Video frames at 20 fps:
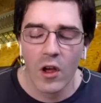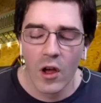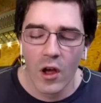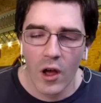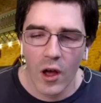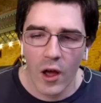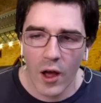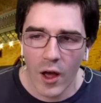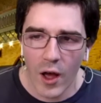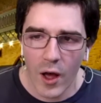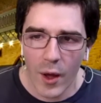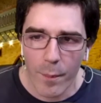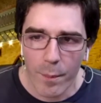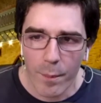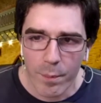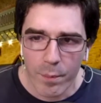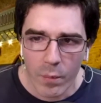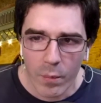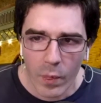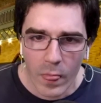Um,
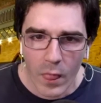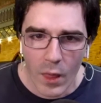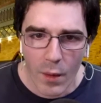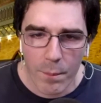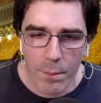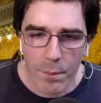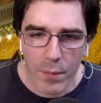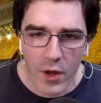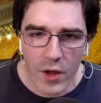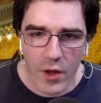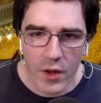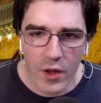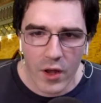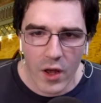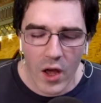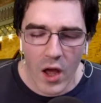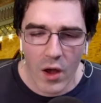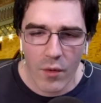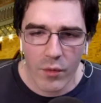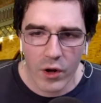but I
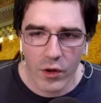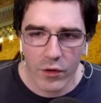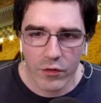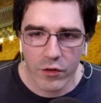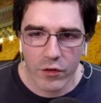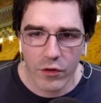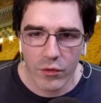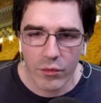would also,